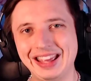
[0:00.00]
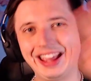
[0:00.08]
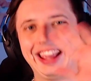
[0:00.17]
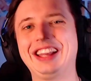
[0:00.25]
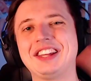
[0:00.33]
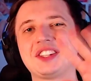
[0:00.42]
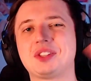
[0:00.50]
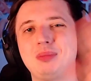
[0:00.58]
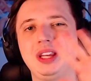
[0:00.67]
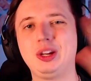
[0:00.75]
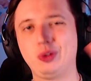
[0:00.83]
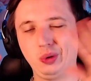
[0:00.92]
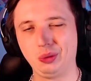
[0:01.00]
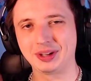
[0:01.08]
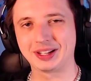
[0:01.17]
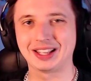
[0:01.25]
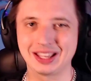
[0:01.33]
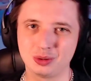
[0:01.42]
Hey guys, it's me, cru3l,
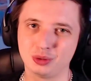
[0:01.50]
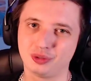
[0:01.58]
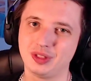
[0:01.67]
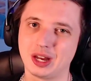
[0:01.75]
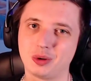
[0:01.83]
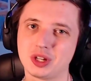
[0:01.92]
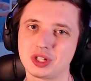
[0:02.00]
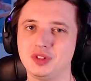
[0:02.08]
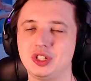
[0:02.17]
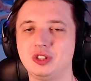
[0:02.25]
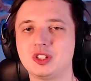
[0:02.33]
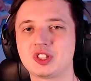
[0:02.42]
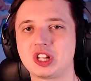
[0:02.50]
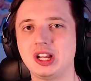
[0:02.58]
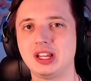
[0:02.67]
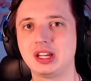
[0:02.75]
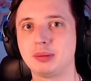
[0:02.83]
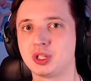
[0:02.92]
back again with another reaction video on this channel
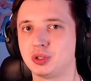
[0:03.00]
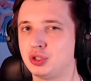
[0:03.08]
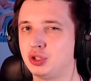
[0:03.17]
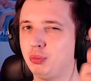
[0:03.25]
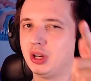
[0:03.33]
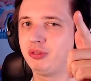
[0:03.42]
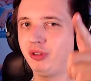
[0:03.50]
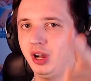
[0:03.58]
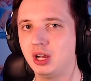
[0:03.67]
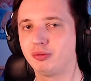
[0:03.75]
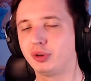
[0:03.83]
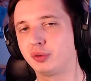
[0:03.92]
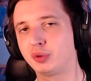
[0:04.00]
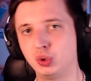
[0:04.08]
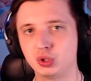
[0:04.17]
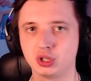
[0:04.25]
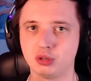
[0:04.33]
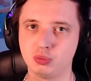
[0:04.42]
and episode 2.5 of Crew
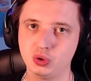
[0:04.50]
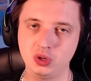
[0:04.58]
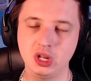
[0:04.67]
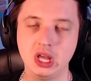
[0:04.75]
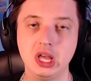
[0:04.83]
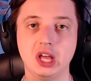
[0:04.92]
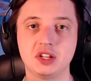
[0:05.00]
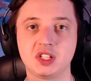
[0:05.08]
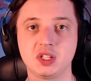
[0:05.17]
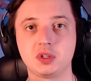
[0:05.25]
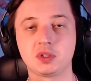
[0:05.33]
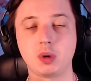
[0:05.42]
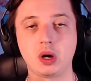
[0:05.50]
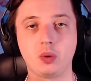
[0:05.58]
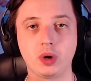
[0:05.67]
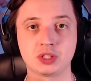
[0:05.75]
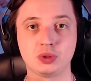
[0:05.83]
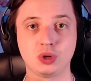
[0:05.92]
to the Moon, a series where I
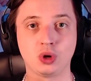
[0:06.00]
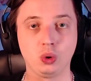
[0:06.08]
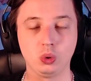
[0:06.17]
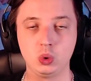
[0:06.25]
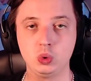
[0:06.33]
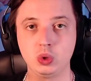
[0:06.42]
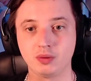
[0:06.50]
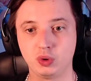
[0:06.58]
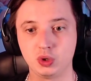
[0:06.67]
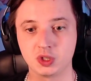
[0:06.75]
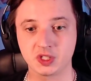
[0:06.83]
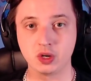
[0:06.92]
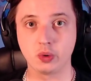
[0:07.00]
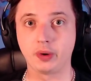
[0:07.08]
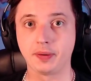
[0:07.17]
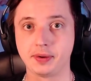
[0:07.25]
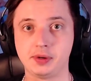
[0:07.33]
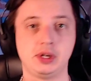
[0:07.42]
react to the whole Lunaverse in
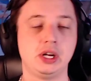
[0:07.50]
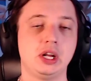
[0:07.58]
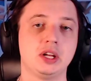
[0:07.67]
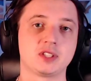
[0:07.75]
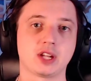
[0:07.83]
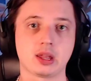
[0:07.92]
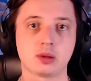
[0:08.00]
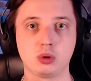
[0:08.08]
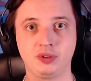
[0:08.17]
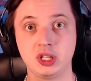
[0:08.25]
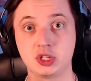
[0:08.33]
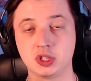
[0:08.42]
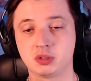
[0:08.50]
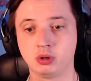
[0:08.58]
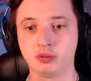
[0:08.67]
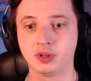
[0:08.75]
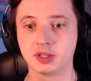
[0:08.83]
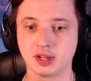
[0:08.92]
order, starting with HyunJin's
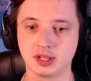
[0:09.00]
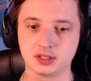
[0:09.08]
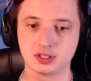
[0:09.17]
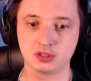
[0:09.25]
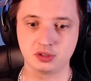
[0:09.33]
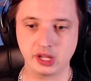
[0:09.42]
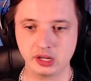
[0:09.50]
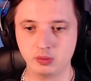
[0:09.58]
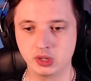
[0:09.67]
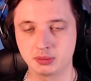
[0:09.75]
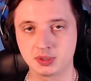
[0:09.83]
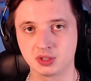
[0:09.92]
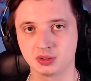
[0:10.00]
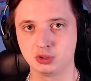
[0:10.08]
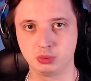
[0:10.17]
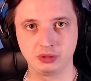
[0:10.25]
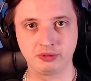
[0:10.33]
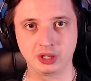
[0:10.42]
Vivid, and today we're at episode
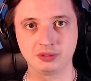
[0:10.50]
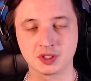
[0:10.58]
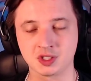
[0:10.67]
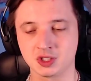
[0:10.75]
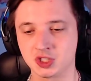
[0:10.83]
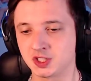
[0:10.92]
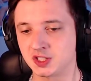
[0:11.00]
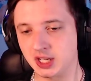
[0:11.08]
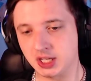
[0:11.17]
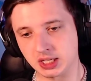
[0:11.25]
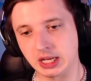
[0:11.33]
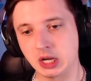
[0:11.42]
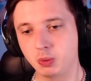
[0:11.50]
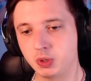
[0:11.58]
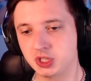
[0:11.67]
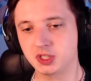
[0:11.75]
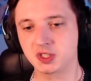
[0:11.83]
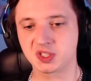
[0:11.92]
2.5, as I just said, which
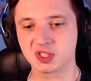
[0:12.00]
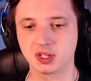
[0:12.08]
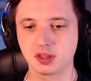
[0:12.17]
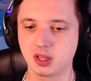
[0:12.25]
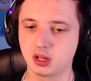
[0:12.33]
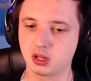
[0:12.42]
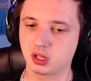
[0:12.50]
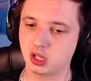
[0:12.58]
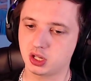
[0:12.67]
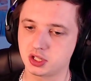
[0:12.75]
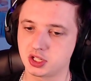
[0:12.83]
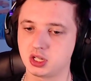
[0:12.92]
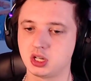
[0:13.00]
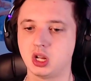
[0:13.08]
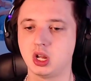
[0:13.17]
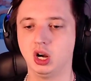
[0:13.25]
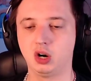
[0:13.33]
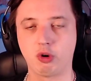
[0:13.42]
is the HyunJin
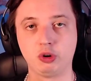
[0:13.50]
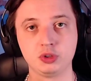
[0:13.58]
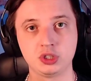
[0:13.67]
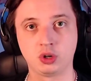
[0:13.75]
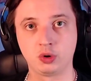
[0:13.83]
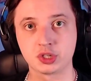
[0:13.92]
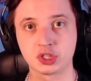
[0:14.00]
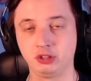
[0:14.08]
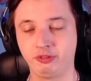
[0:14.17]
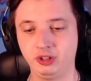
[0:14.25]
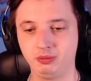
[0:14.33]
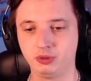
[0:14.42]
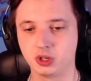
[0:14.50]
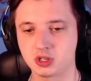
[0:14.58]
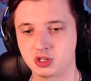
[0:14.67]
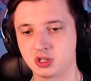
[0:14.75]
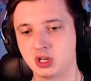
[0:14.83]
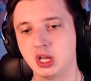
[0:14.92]
Around You original film
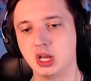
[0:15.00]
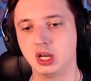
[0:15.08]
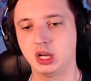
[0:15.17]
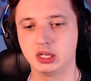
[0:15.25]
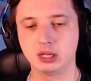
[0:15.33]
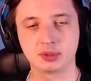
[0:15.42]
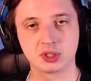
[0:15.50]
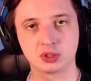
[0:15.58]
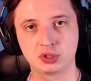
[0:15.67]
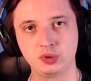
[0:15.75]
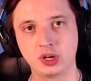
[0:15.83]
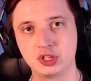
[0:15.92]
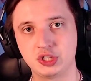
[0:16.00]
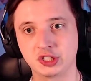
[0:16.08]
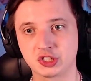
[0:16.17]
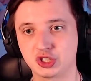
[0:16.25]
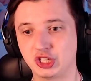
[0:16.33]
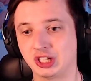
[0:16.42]
version. In episode 2, I
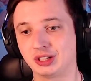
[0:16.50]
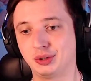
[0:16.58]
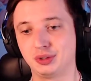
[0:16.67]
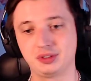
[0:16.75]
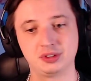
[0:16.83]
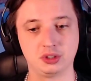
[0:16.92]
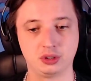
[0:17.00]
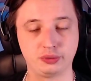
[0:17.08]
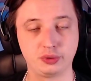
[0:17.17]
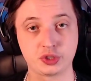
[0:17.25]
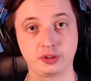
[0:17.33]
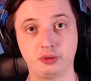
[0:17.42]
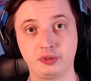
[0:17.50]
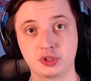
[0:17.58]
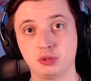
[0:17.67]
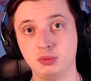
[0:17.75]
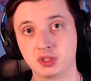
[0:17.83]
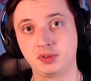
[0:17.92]
just checked out the
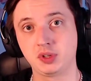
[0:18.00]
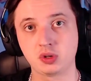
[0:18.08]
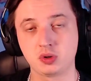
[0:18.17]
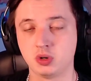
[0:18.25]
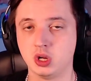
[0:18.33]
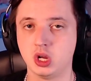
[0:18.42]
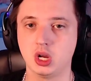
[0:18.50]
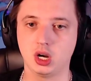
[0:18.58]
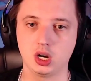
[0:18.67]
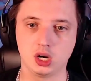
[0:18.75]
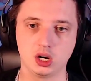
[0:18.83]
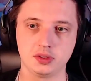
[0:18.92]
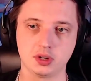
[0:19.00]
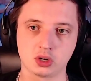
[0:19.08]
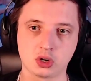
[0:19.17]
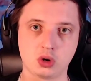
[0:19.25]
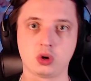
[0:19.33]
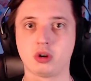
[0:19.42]
official music video, their
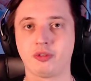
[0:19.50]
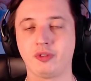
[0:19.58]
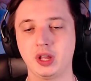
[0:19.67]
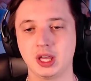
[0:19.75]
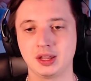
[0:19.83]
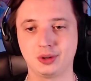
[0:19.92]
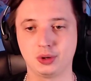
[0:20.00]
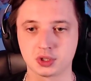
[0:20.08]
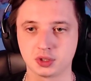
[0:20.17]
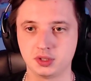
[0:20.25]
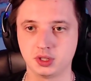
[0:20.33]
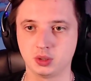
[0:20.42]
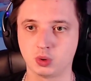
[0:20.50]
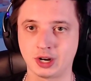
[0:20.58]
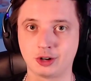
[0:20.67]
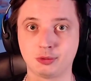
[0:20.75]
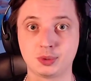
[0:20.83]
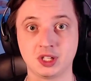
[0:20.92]
choreography, and also the
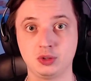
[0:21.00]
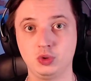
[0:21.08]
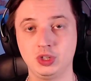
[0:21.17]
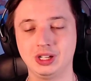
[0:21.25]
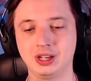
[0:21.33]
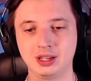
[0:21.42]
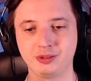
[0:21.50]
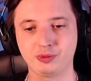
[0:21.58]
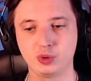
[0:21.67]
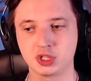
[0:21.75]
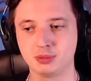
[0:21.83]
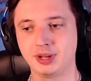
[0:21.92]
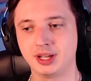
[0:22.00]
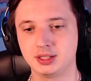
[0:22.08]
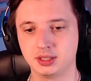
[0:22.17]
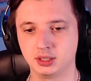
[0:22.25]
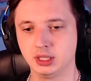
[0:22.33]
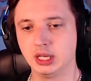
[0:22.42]
100% real life where she played
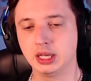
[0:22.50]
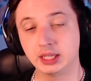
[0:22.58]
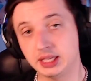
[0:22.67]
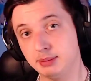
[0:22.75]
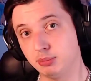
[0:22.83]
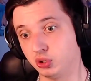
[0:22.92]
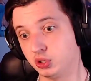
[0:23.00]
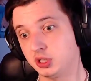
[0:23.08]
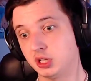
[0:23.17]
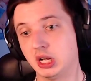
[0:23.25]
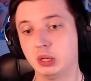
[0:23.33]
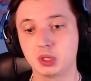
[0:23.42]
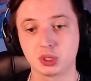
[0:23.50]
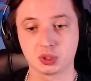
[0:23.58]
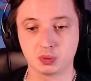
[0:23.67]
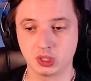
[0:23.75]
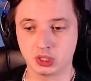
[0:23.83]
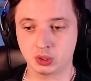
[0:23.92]
the keyboard, which was
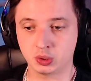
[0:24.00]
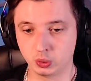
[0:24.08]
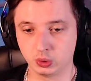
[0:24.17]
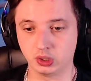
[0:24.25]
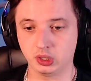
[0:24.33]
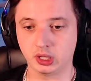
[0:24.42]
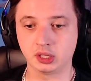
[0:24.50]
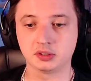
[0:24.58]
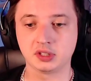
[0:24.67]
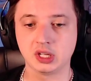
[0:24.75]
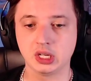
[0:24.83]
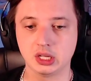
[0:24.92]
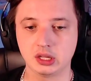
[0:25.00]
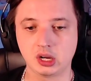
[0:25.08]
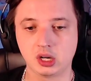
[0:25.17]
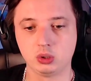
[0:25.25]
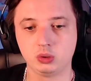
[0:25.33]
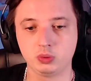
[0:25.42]
really cool. And
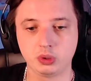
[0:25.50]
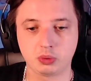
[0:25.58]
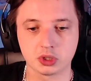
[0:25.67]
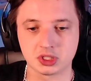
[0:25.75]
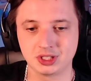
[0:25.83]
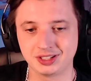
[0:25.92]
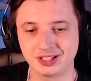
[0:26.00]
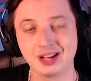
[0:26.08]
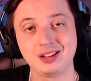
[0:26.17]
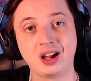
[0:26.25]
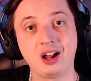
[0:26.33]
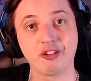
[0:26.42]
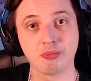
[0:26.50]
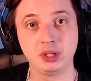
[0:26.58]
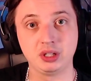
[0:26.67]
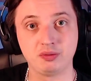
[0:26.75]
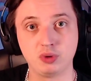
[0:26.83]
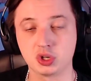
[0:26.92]
now we watched the
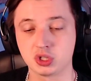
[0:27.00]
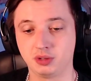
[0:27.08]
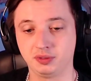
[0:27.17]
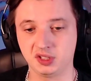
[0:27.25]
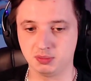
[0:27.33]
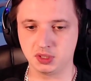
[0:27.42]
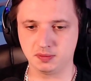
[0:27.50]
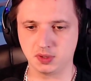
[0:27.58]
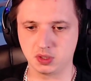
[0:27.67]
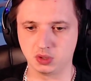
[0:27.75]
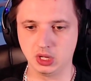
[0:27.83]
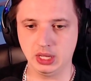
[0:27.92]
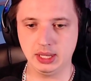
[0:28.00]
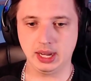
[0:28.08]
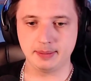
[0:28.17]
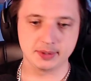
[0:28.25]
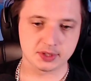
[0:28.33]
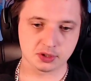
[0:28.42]
10.5-minute version of this music video.
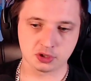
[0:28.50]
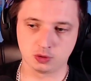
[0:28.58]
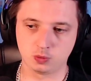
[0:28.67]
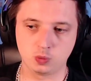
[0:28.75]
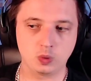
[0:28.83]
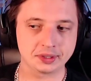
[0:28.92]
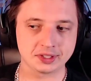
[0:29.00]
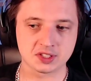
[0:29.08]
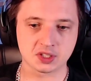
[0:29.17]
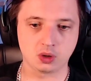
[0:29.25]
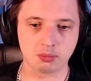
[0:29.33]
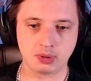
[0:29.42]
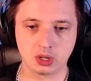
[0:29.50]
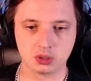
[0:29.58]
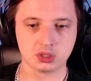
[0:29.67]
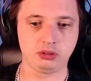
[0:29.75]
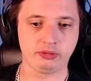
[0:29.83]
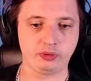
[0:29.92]
I'm not so sure what it's all
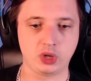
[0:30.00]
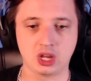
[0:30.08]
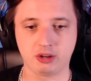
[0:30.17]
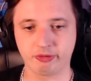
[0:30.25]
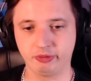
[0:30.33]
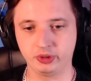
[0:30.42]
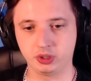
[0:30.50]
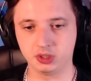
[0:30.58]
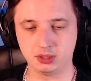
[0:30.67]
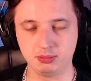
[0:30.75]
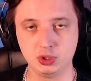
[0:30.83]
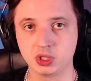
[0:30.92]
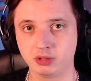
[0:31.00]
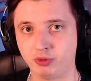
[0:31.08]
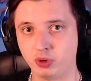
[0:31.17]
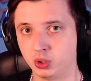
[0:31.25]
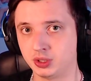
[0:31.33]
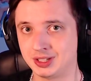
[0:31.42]
about, if we have the music
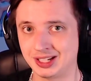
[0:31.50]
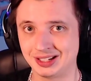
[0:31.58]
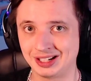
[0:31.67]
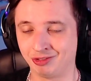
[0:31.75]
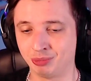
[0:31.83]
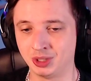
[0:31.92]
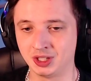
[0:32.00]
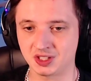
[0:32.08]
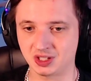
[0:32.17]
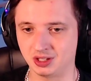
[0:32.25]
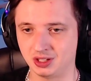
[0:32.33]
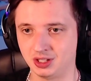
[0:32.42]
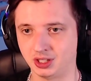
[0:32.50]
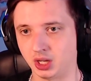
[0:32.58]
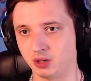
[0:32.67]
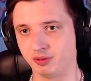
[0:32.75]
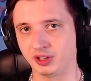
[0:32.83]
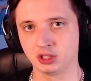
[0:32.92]
throughout the 10.5 minutes in kind
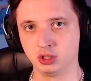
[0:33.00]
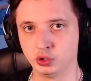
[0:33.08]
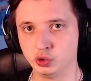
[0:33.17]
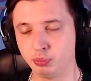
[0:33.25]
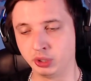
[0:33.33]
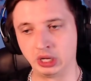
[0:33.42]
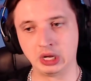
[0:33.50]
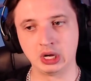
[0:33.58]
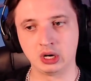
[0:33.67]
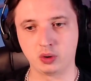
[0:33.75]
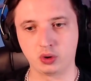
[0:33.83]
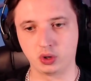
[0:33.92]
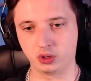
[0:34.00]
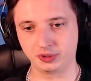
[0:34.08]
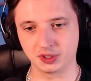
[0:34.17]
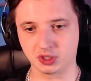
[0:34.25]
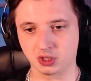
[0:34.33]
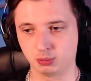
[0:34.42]
of like a loop, or if
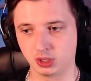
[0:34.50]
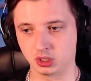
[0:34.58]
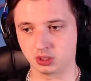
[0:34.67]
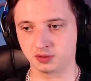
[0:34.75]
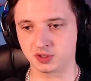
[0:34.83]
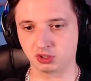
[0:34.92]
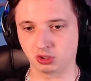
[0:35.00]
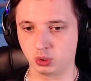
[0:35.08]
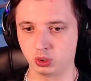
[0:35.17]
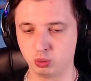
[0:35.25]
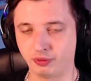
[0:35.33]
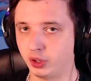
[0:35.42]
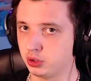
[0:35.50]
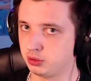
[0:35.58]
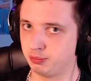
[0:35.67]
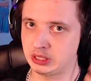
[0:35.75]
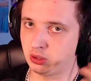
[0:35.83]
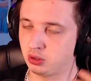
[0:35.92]
there's going to be a lot of story without
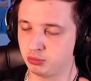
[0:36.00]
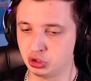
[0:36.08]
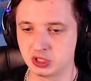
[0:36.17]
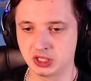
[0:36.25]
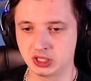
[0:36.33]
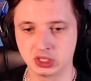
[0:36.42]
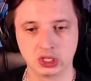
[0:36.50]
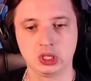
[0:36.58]
background music.